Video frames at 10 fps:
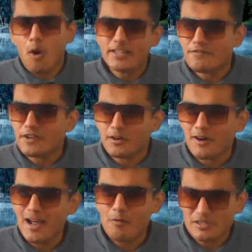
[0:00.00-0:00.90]
point the
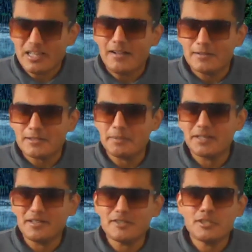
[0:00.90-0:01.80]
finger at ourselves.
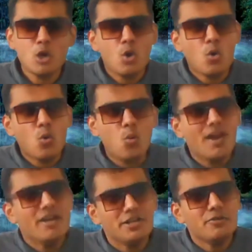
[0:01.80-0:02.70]
Because
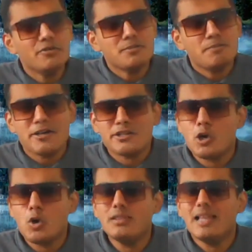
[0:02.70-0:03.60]
when you spend
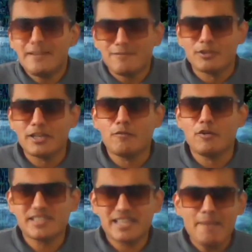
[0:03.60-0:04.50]
your whole life looking
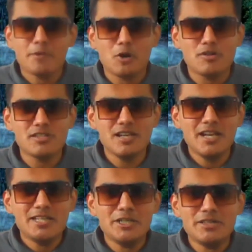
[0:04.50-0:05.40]
for scapegoats,
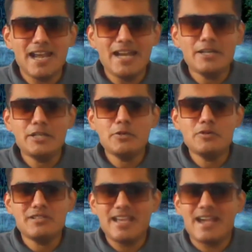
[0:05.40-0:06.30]
you tend
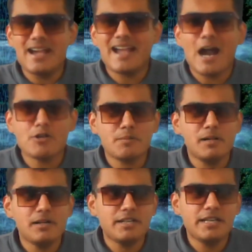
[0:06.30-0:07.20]
to take
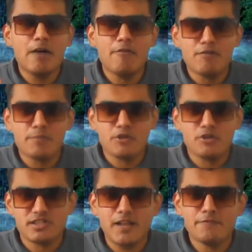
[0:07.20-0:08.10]
accountability away from
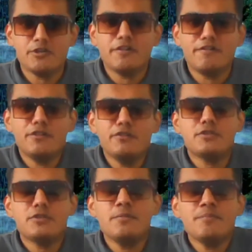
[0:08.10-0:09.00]
yourself. You
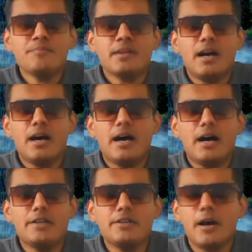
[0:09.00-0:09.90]
refuse to,
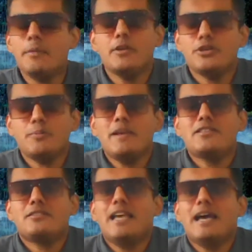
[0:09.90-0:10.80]
you
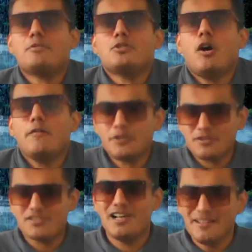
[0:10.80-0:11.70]
basically absolve
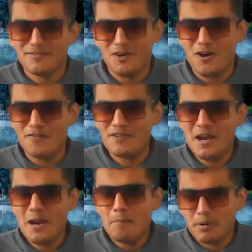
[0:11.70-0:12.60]
yourself of
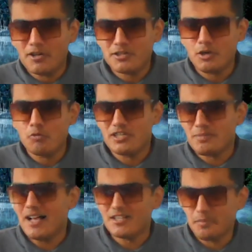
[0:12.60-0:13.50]
personal
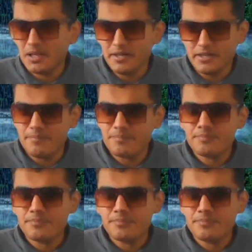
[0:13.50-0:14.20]
responsibility.